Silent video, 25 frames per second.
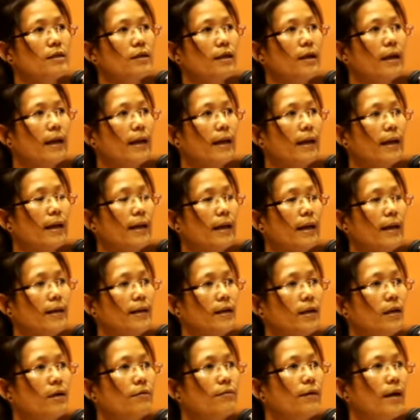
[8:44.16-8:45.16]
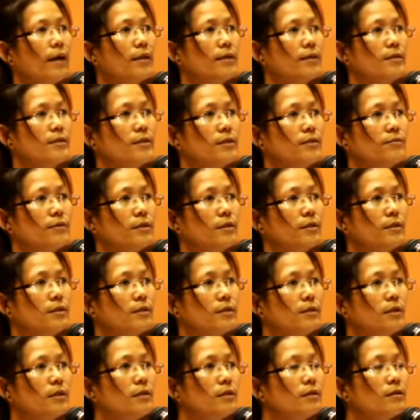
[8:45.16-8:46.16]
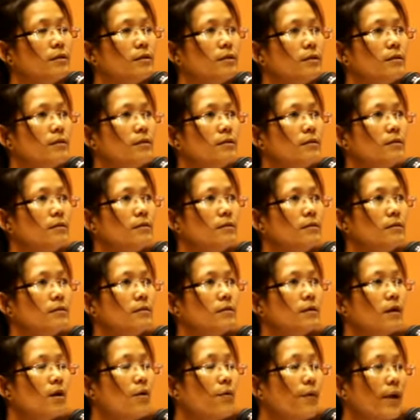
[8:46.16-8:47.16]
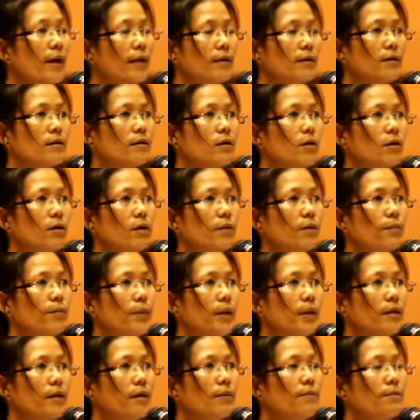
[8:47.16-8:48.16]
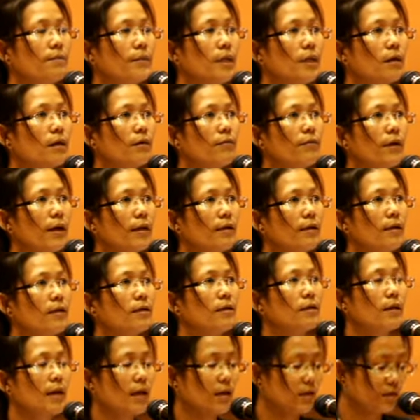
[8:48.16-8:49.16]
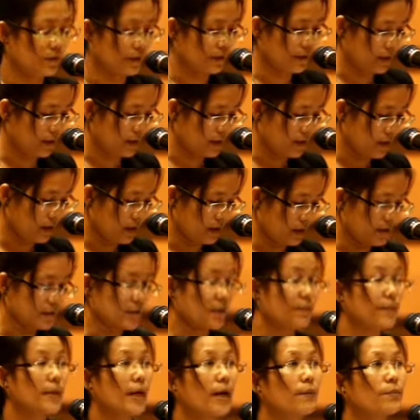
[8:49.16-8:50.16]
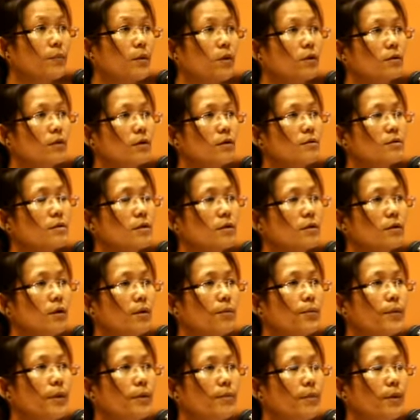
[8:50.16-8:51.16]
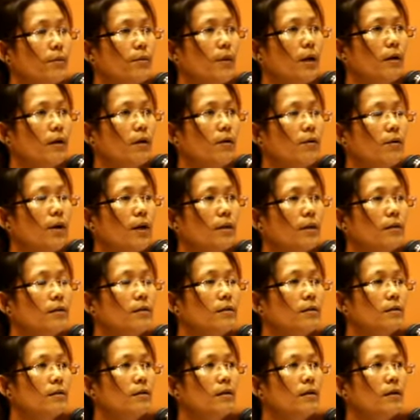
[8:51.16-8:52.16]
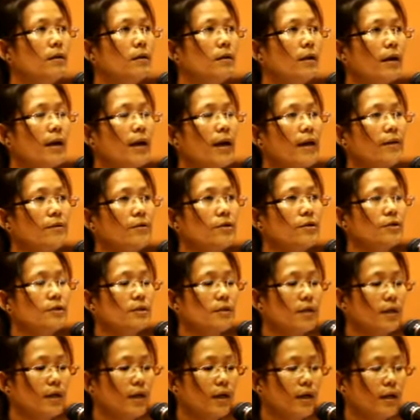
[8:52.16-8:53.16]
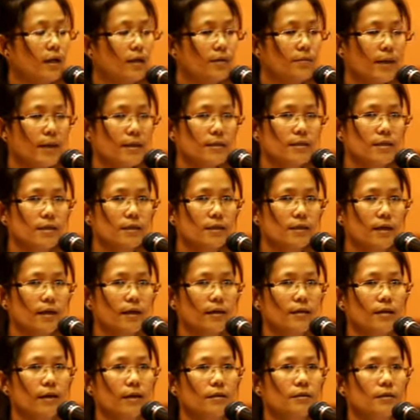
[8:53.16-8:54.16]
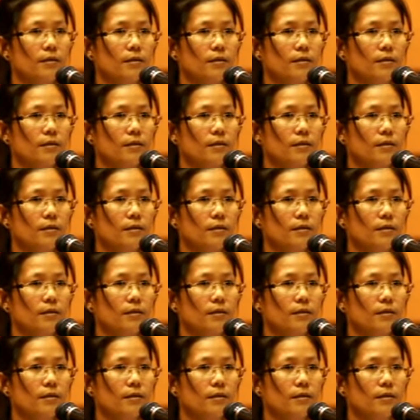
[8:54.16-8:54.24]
workers receive malnutrition, food, lack calorie, not quality to support their health. Therefore,